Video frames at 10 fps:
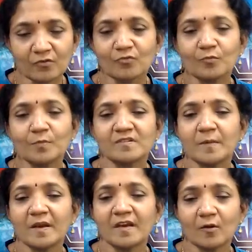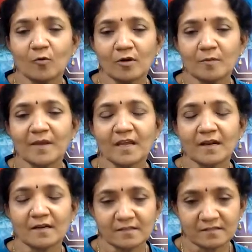on supersymmetric quantum
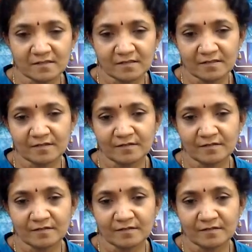mechanics.